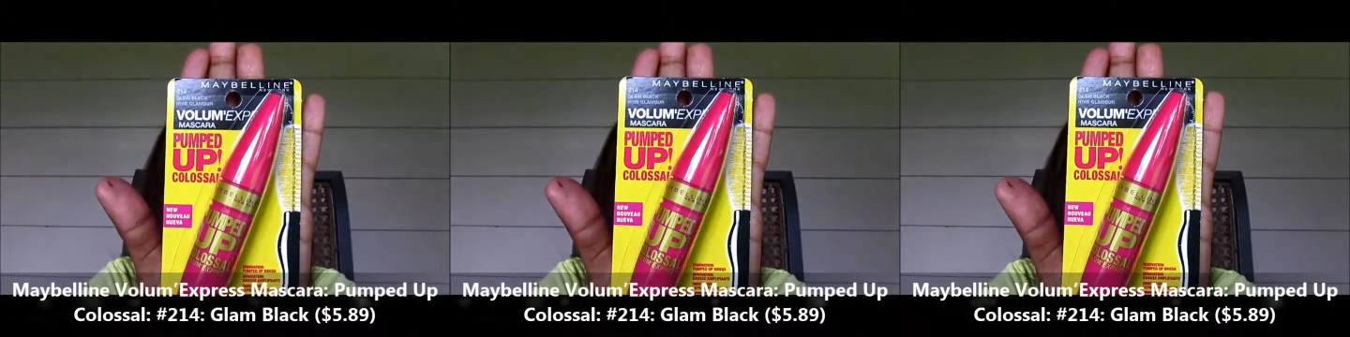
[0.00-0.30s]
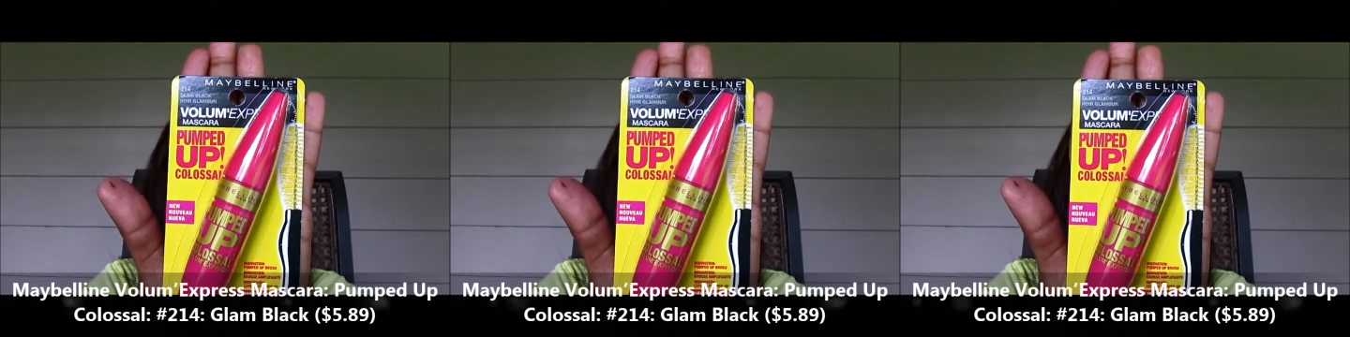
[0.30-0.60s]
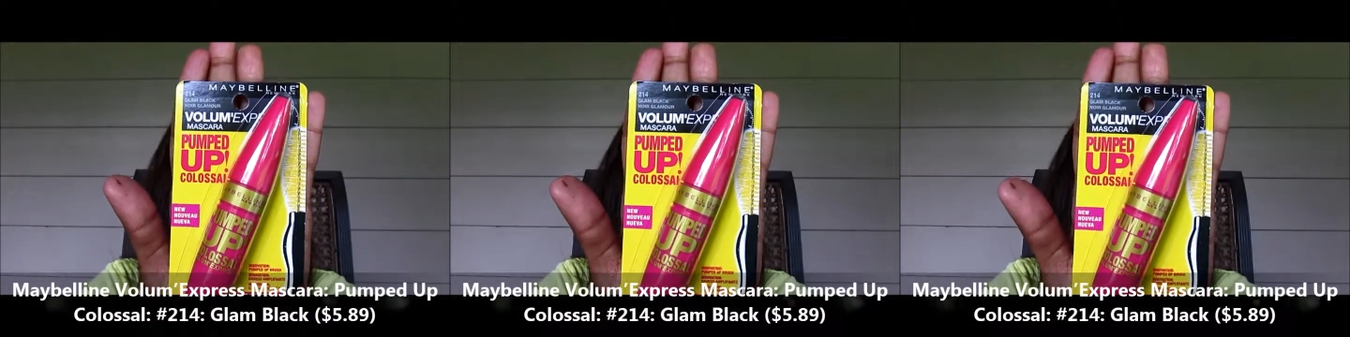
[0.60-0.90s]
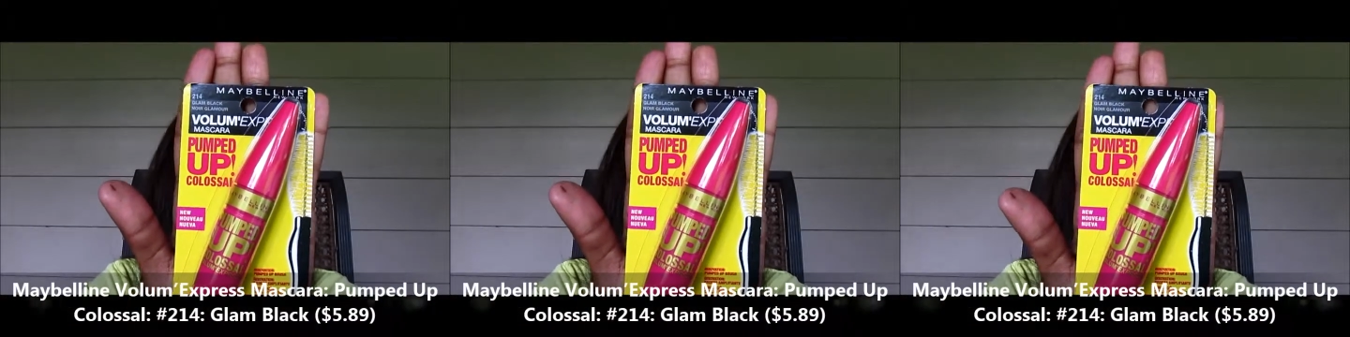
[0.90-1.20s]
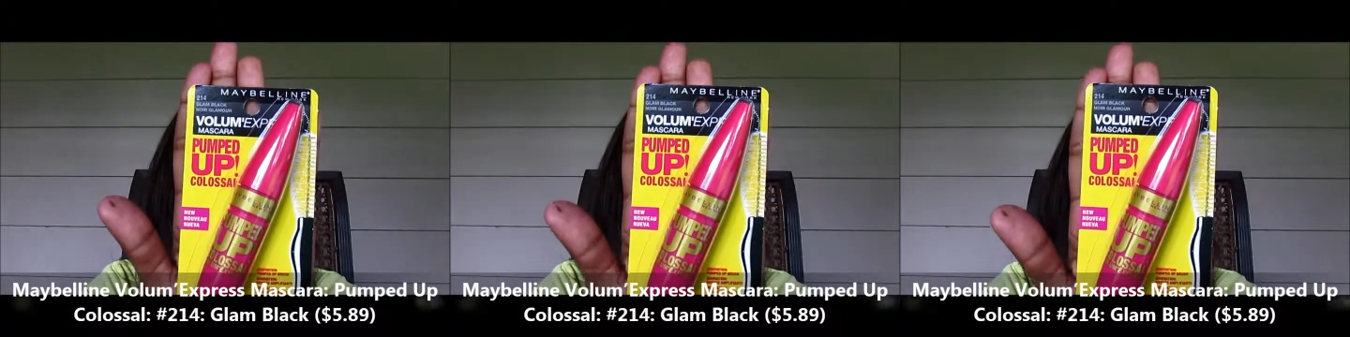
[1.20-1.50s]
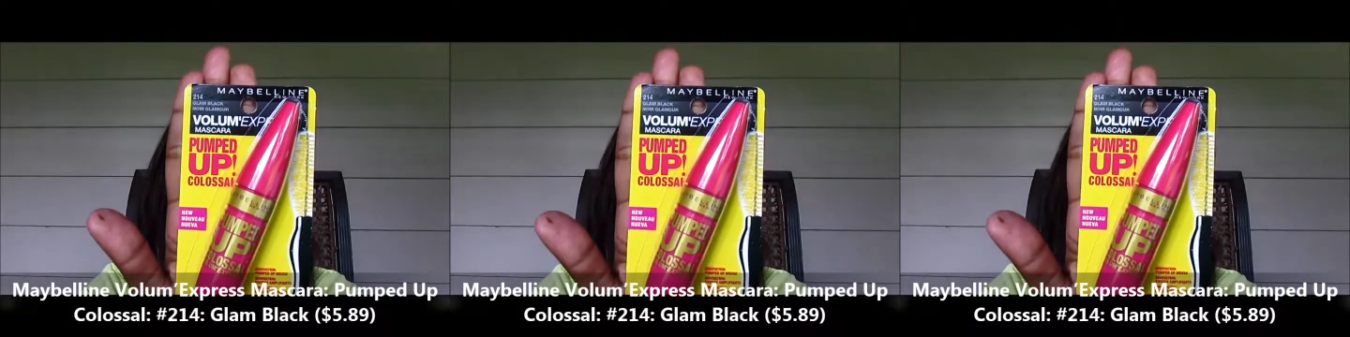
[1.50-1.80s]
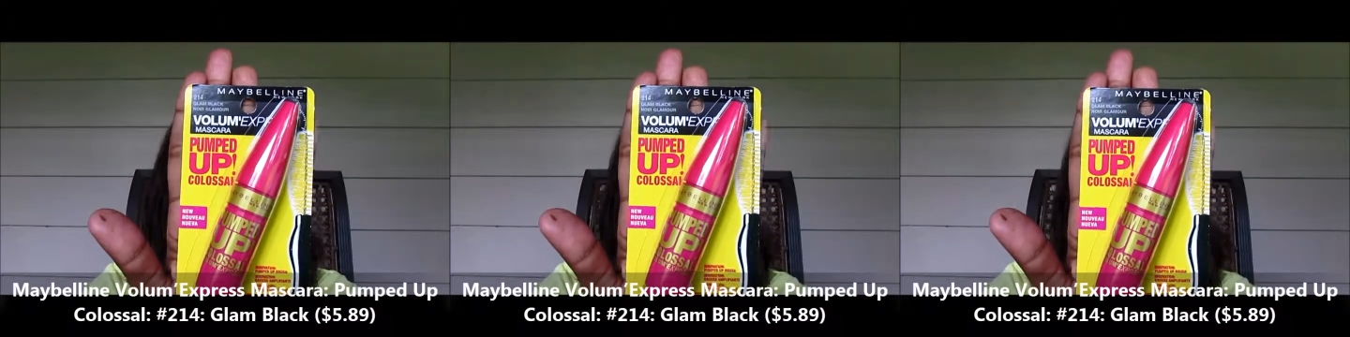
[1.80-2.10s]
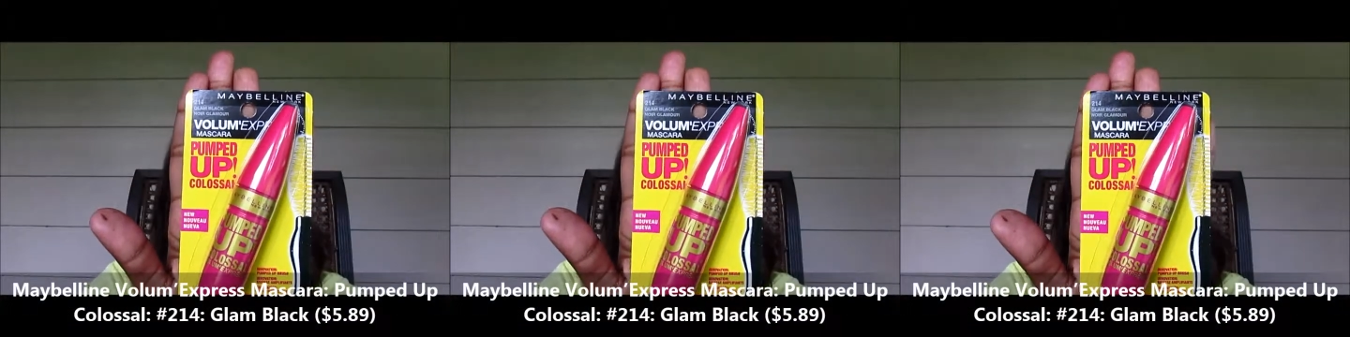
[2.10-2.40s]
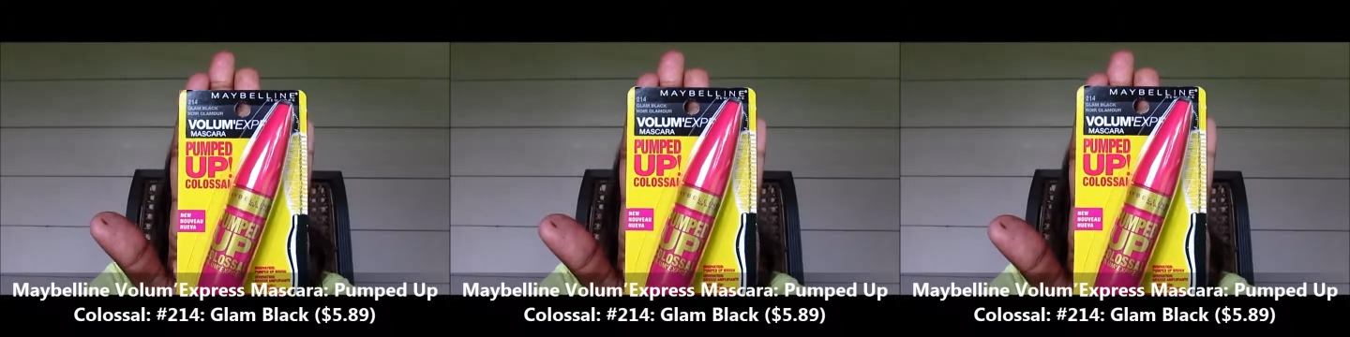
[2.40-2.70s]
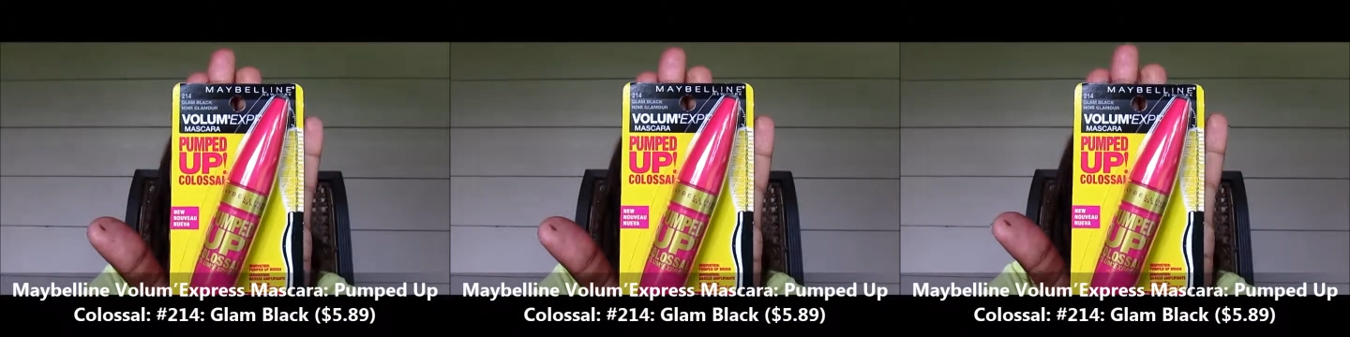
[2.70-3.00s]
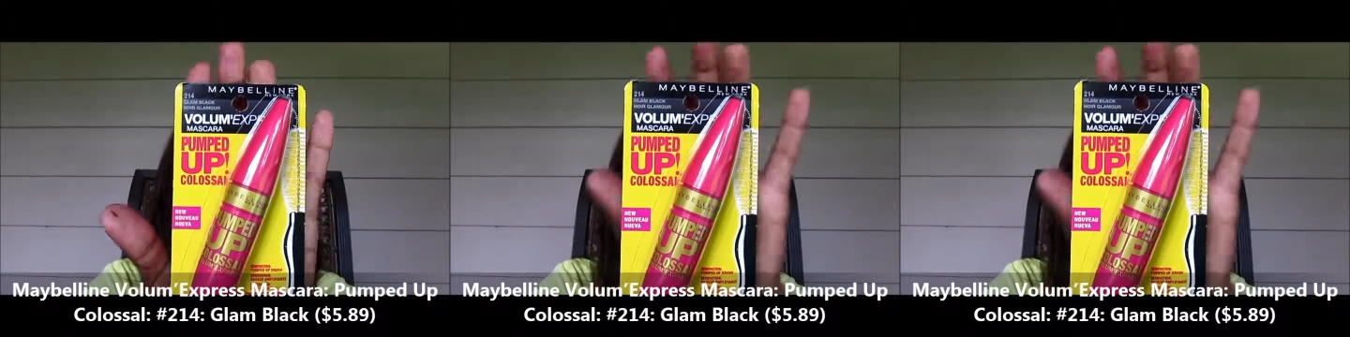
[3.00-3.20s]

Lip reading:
Nobody's mouth can be seen.